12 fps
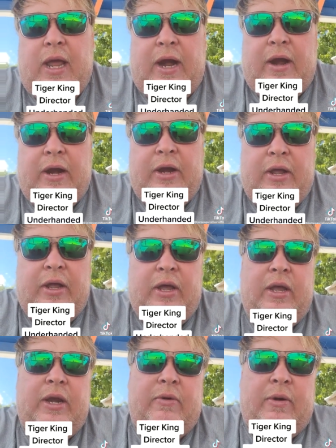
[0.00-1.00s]
Eric
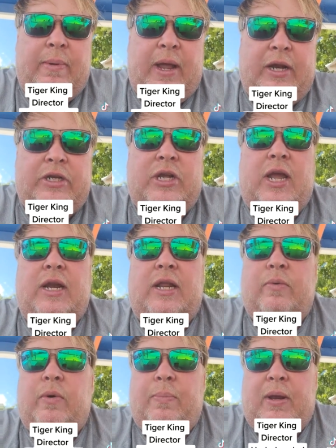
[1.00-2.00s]
Goode and Rebecca
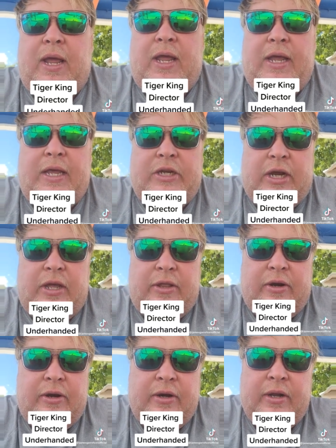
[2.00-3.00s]
Chaiklin were playing each
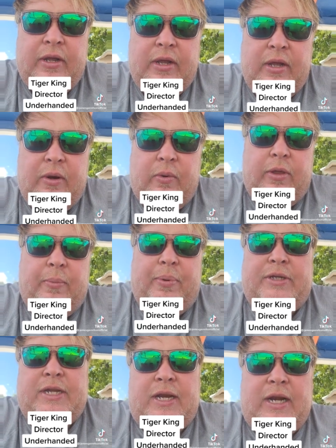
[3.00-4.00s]
other, or
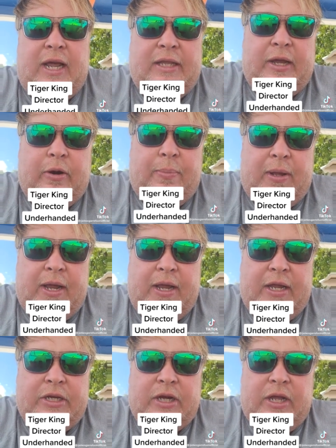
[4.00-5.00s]
pretending like they were
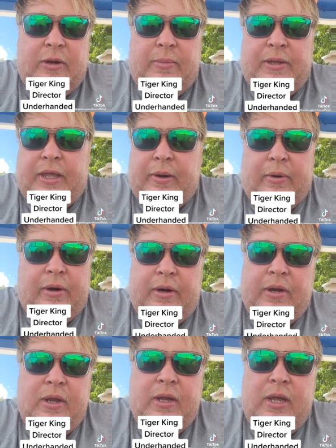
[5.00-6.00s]
playing each other, but they
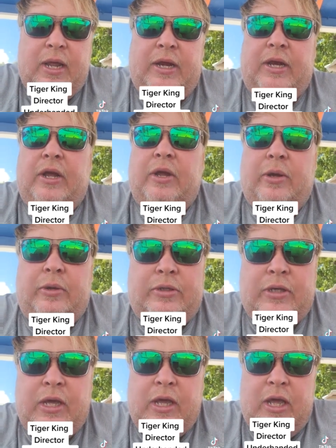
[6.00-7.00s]
were in cahoots.